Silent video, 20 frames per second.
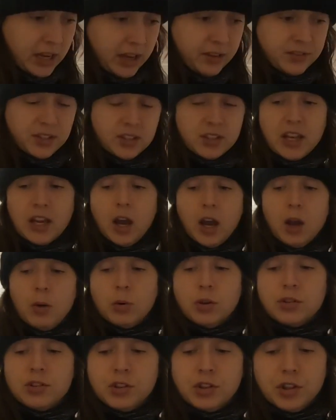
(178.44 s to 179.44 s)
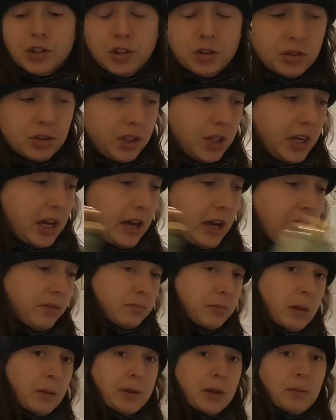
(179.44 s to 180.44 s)
I have to say I was a doctor now.
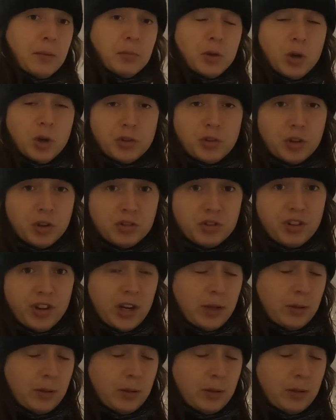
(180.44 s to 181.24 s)
Maybe I'm not a doctor